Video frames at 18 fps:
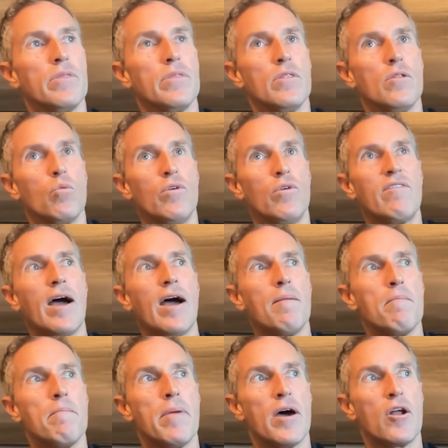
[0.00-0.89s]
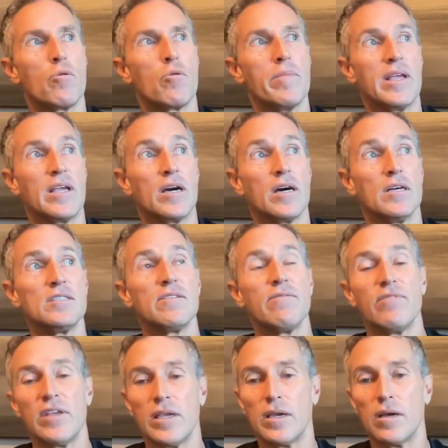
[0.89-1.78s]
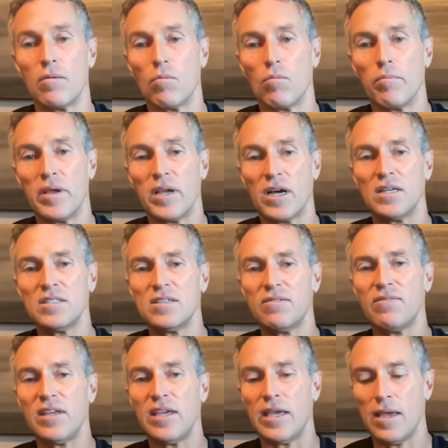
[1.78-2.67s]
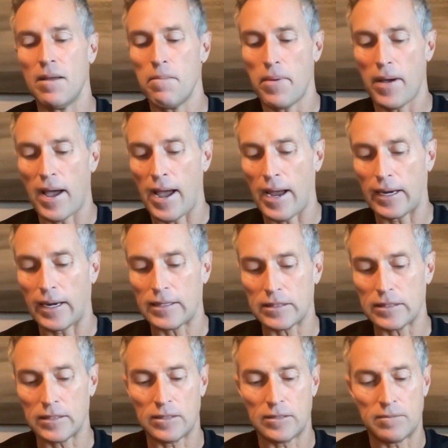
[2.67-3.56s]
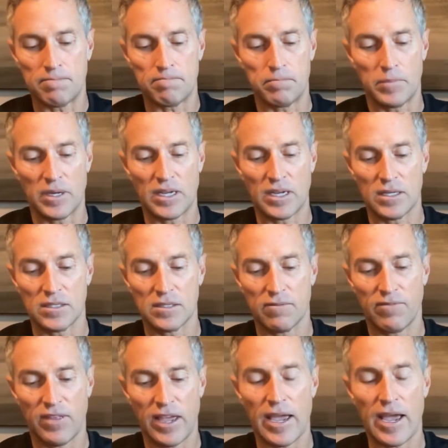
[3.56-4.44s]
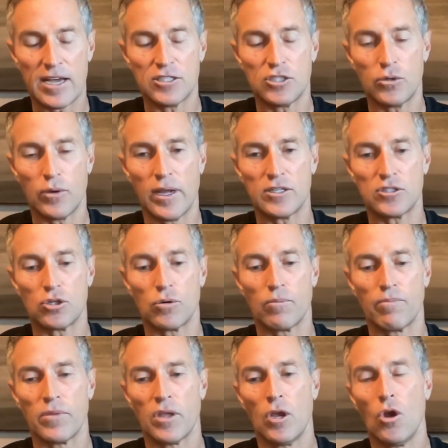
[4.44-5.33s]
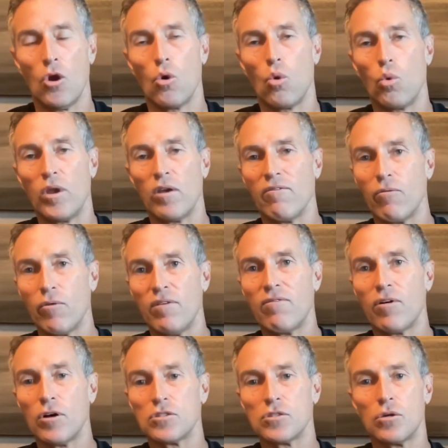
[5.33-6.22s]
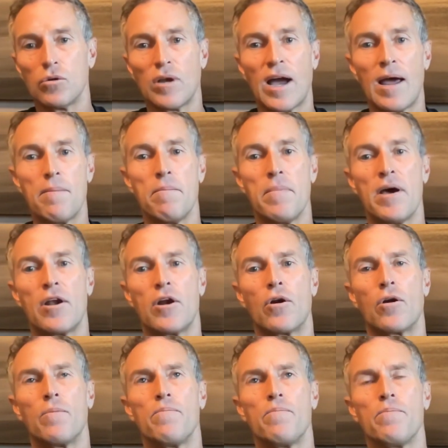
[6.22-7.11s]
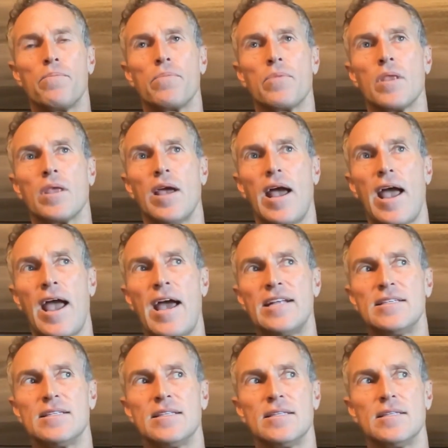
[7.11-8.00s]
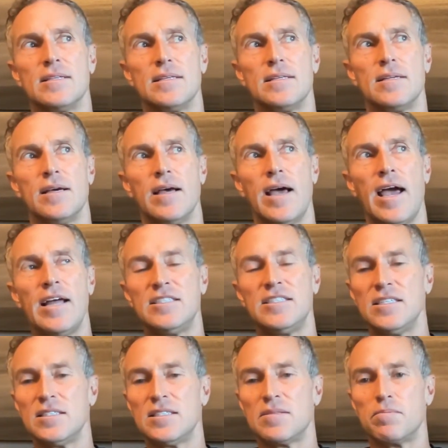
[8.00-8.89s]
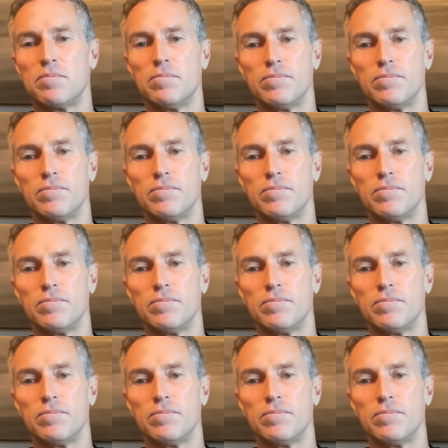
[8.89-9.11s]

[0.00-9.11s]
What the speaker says: we've gotten better because of the impact, because of they ask you answer, we've also gotten better at just